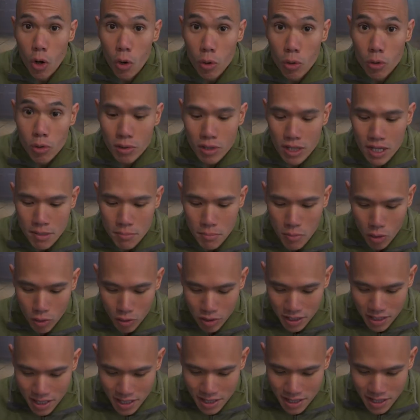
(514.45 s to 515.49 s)
Holy
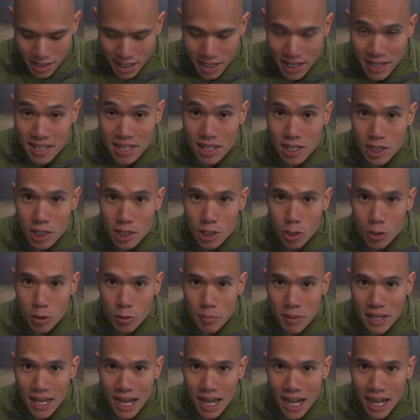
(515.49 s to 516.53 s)
moly, this
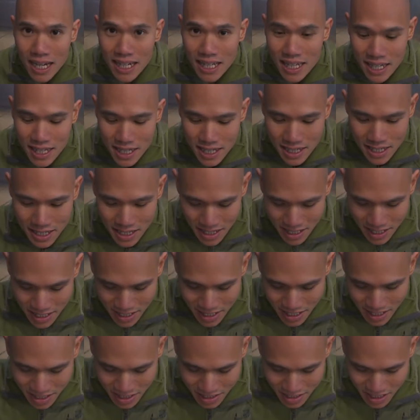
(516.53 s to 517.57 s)
Lobiani
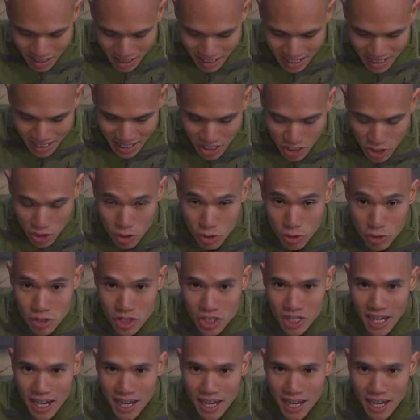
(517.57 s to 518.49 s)
is huge.